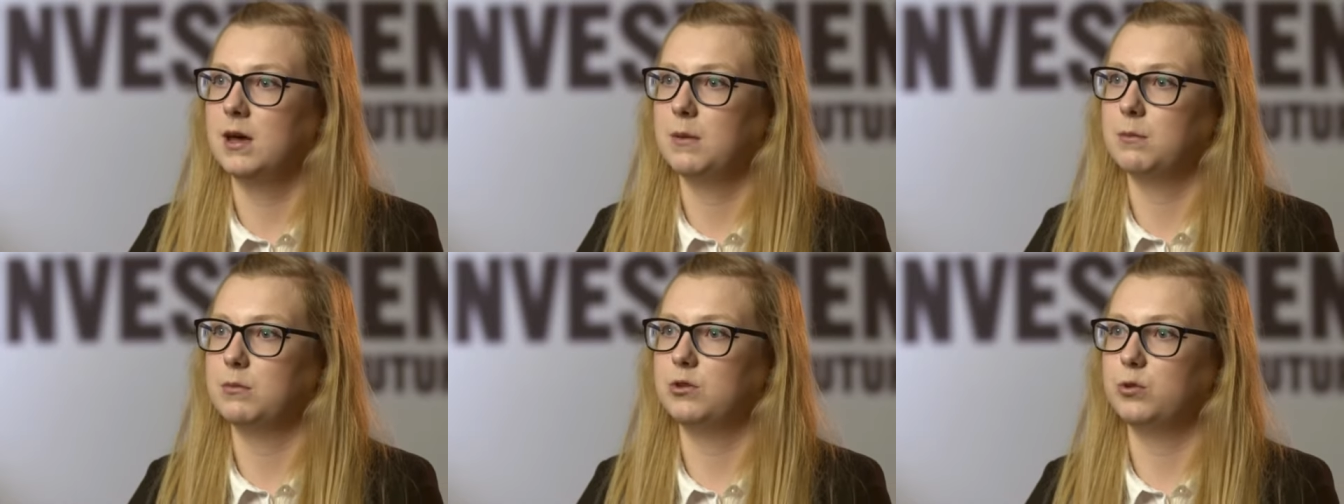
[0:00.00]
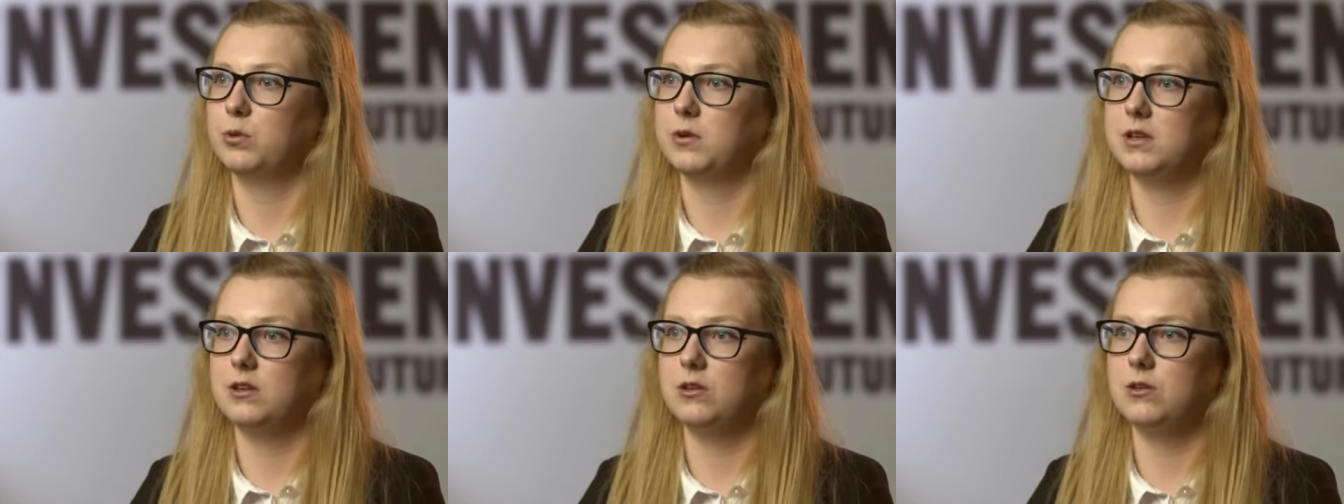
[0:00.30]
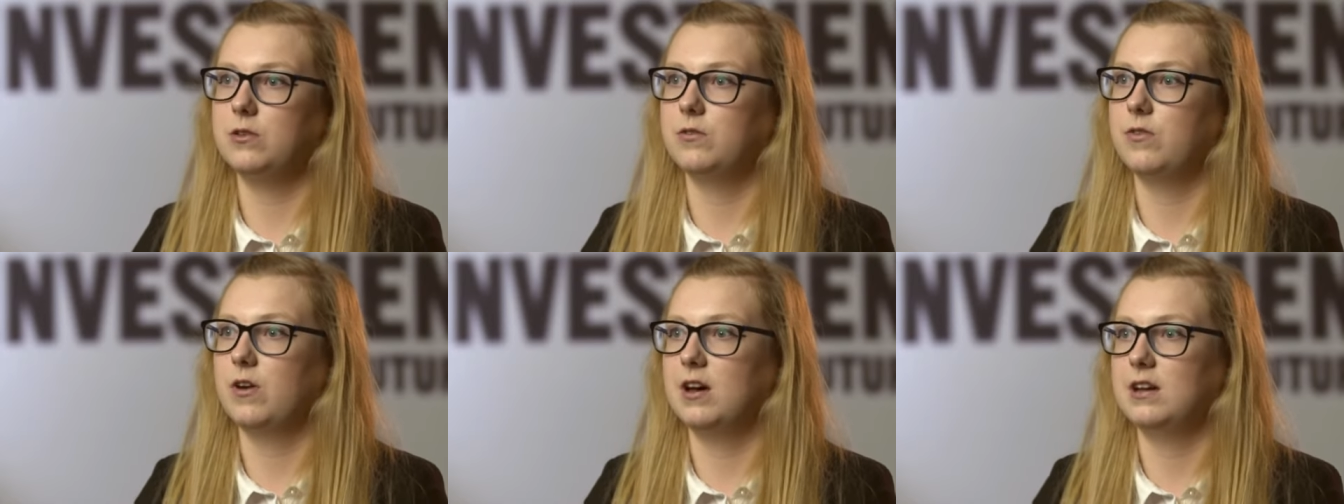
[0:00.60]
between
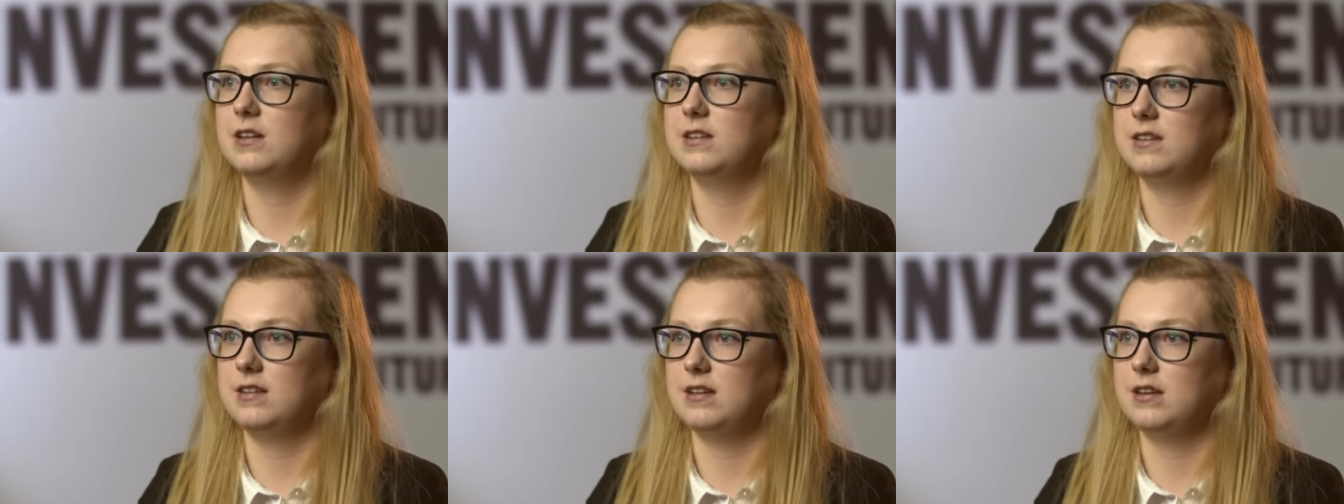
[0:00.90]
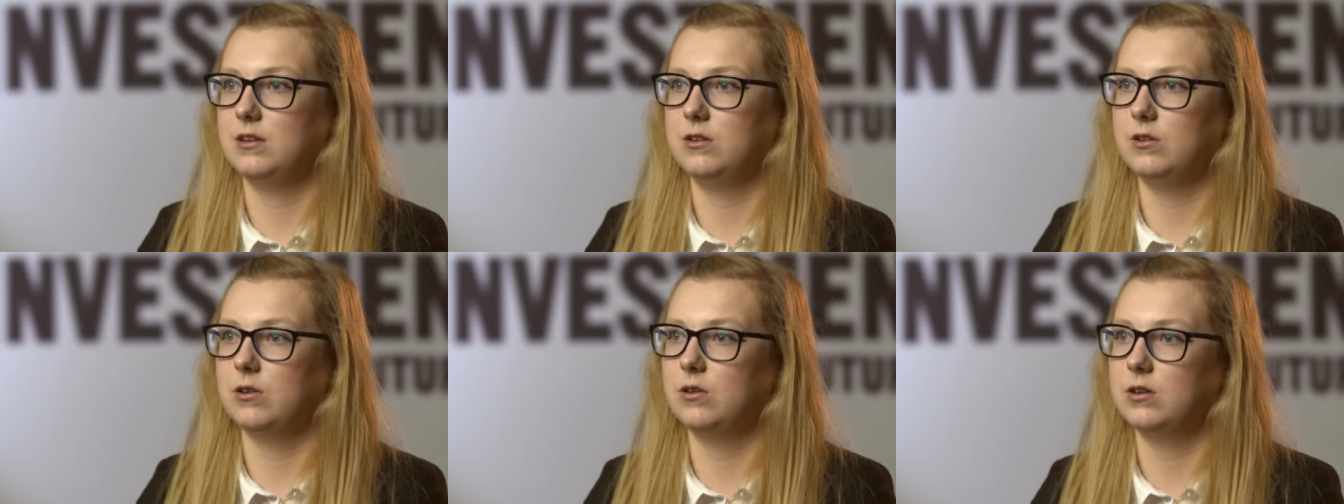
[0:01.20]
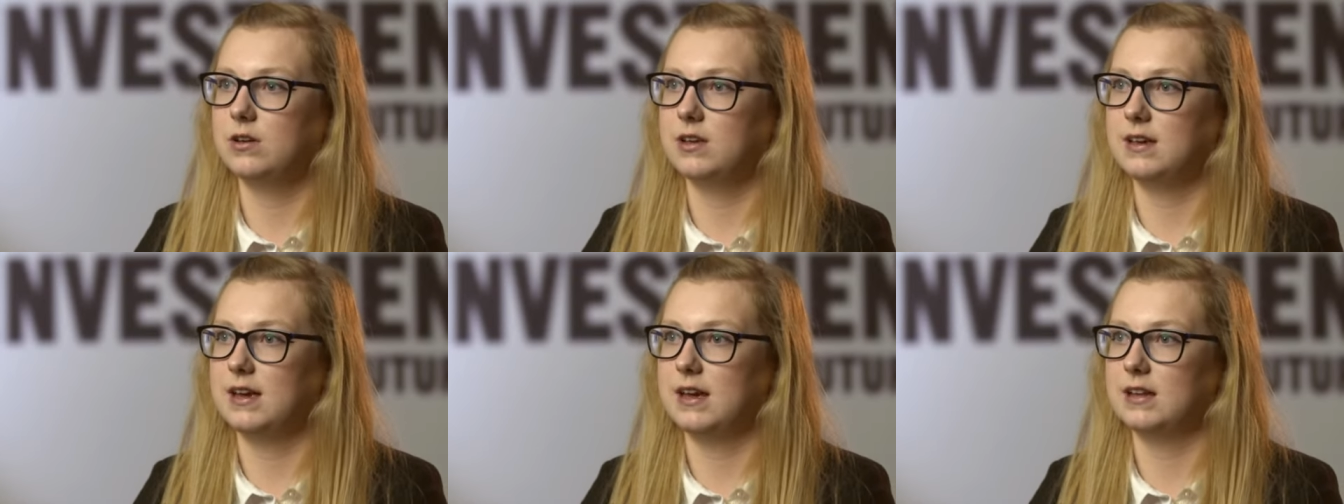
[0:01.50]
university and you're
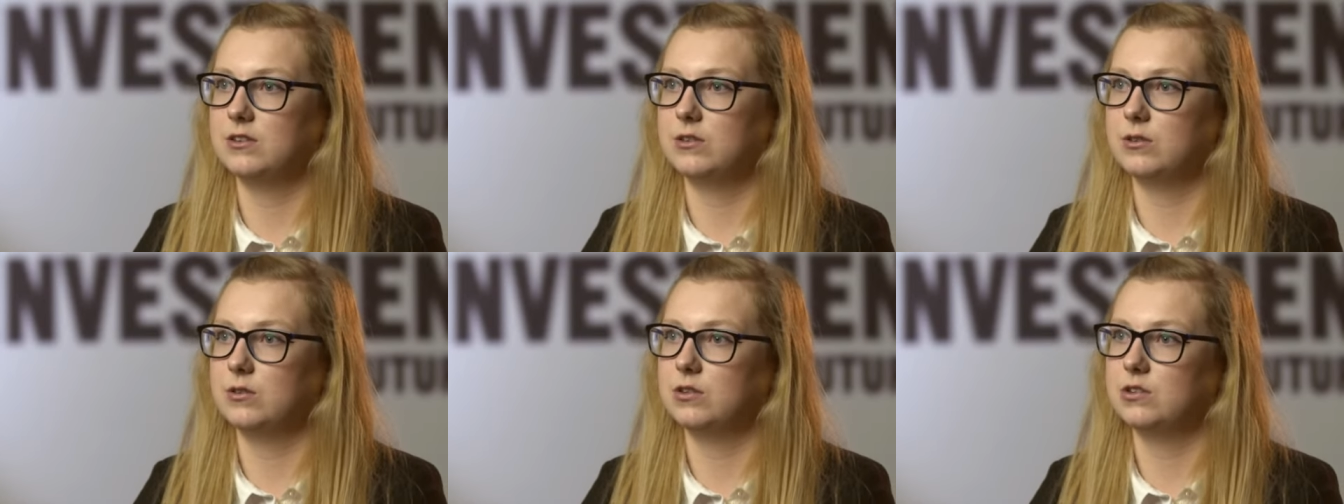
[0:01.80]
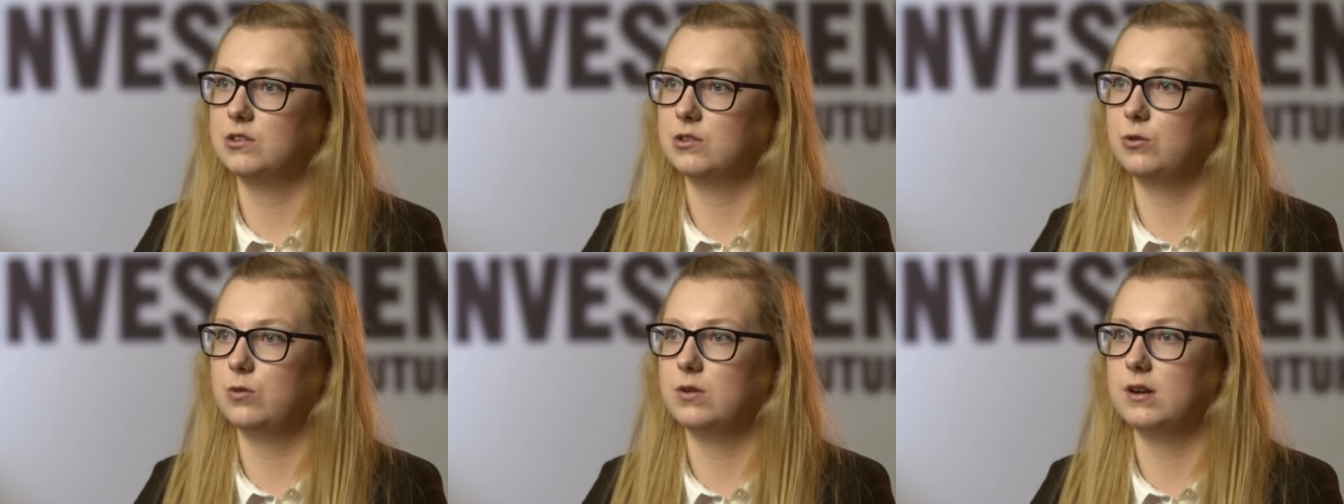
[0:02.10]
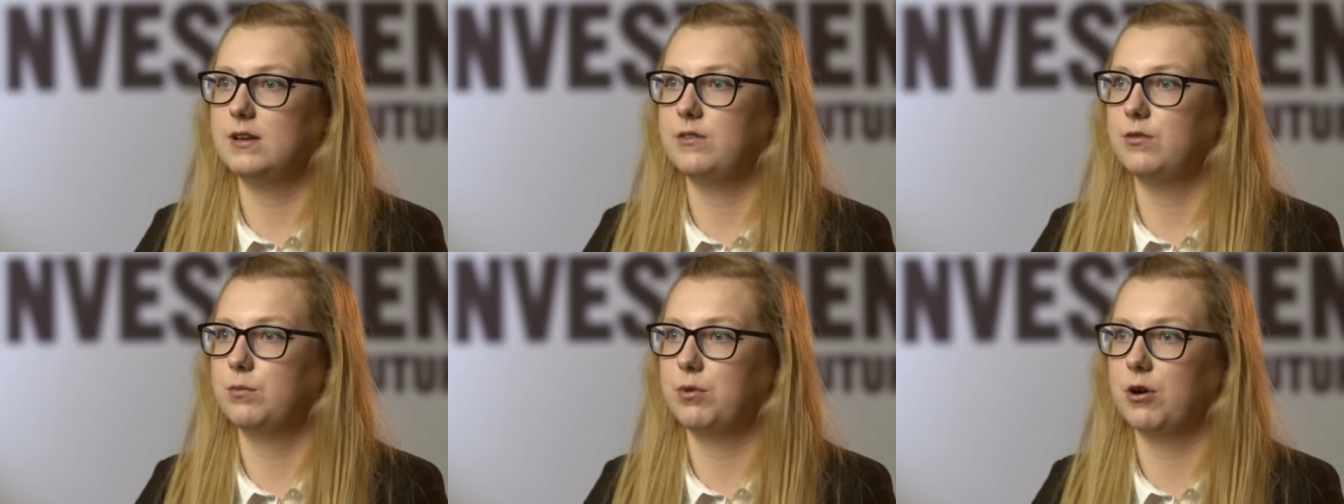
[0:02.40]
looking at doing a school
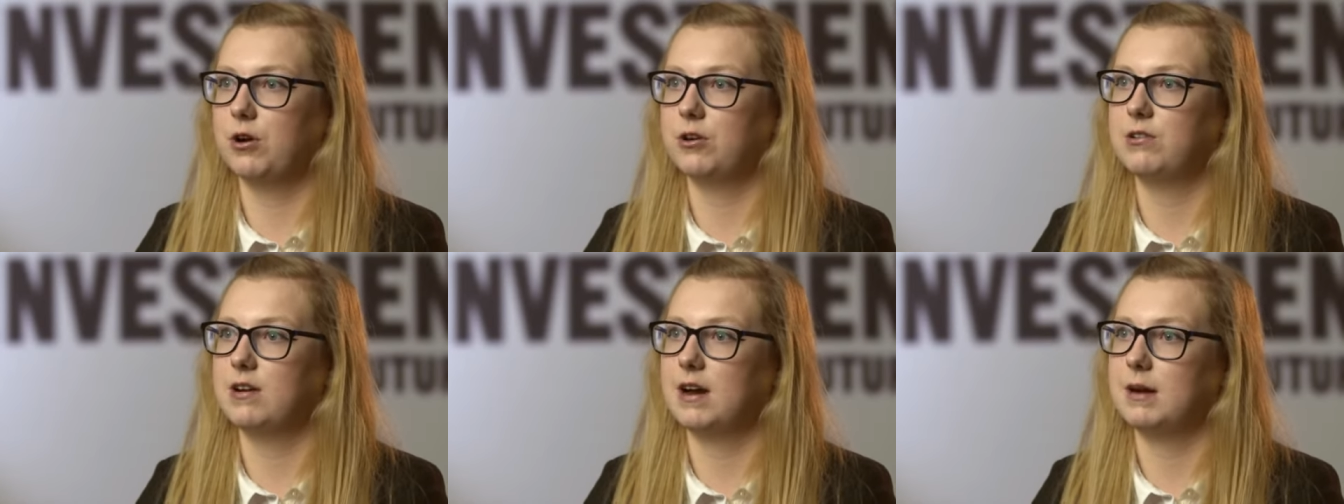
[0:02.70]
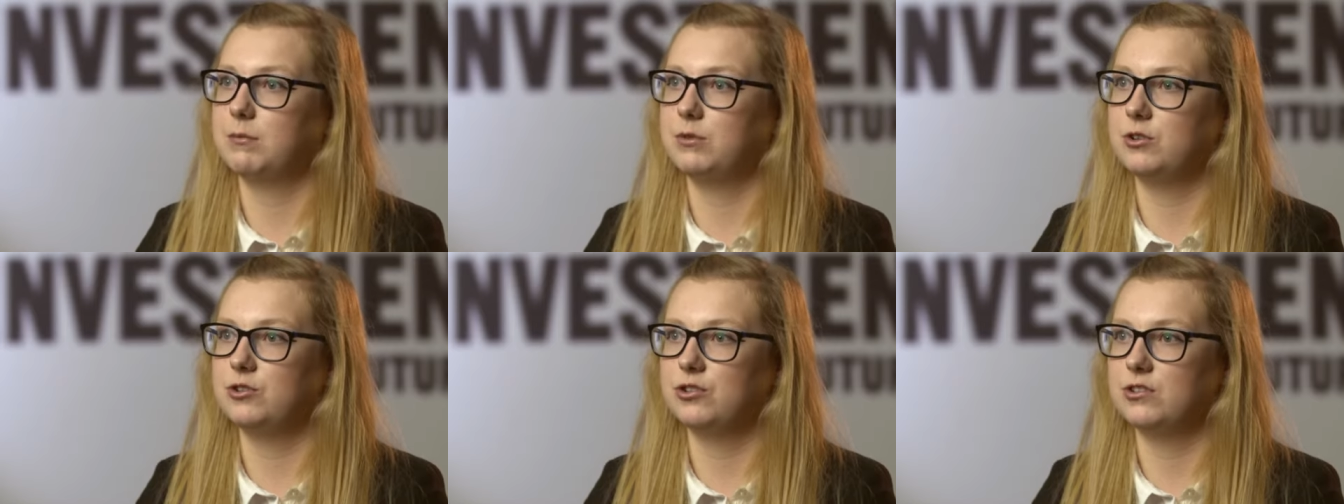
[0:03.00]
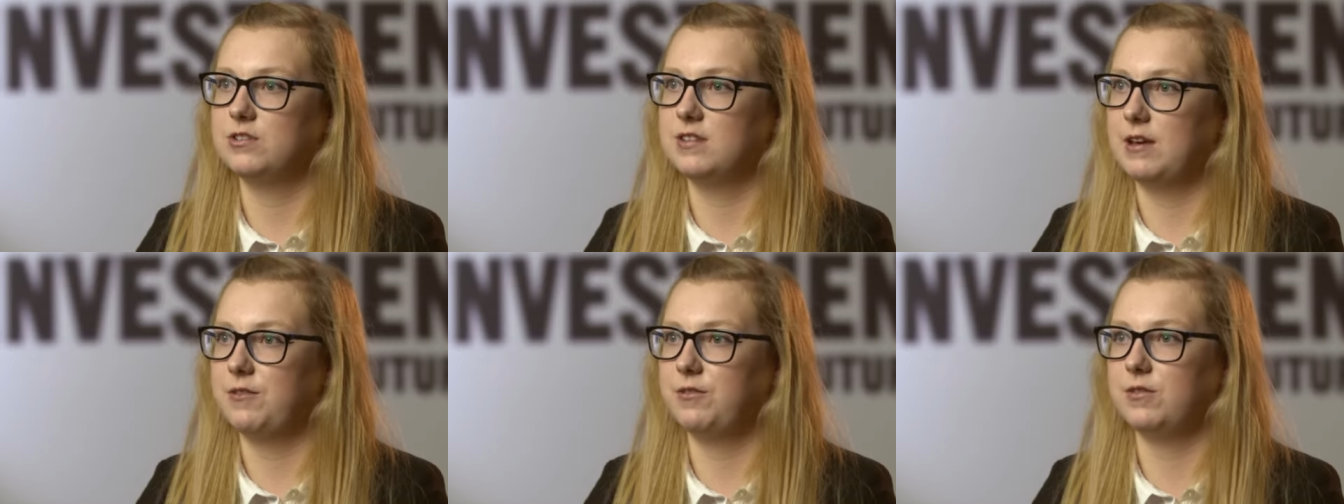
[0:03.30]
leaver program, you
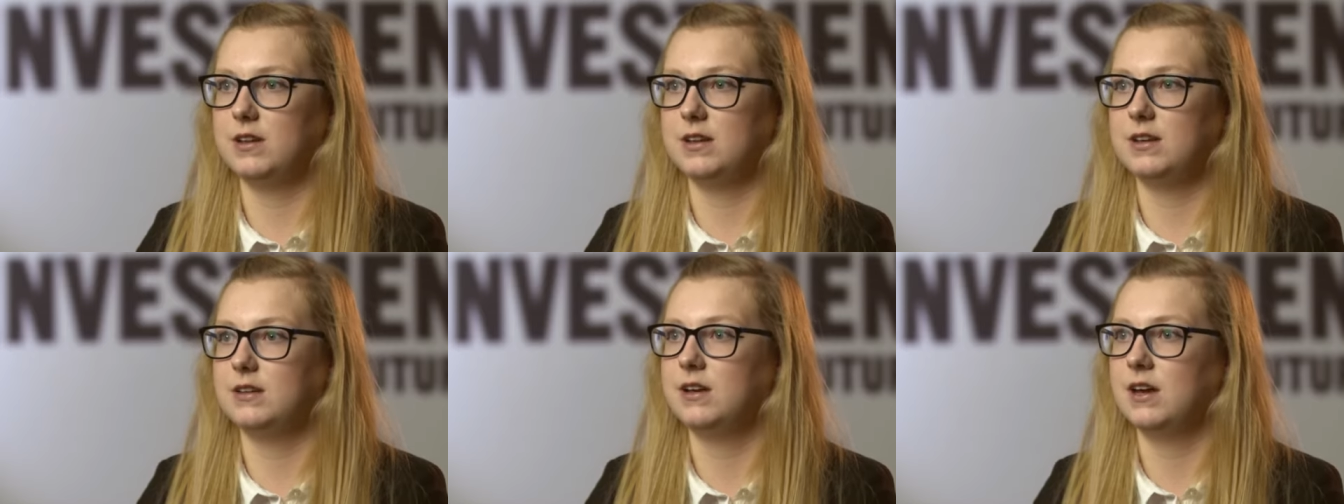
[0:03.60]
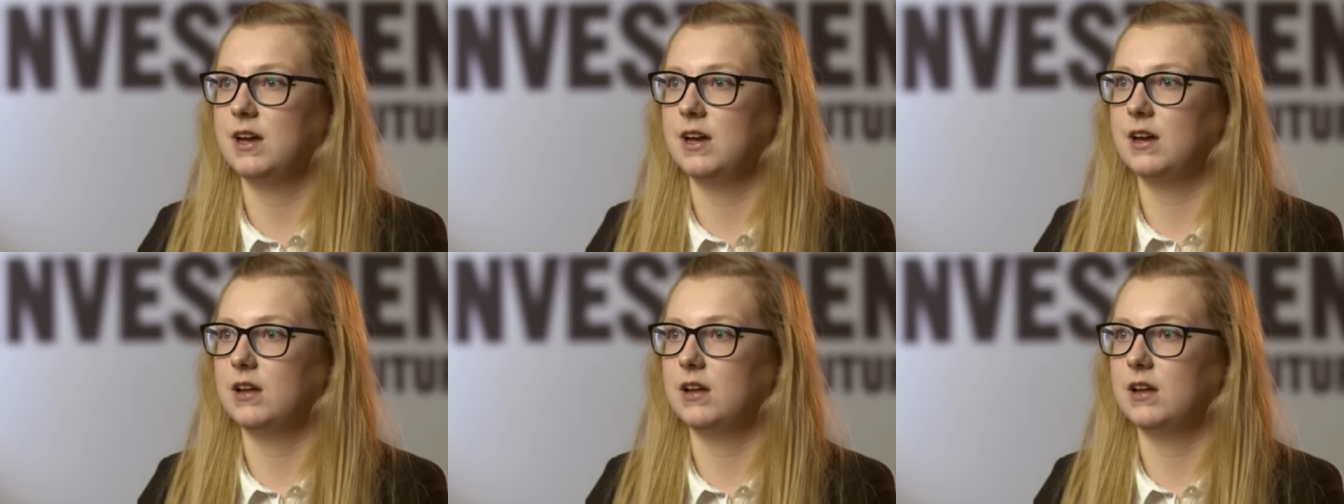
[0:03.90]
should definitely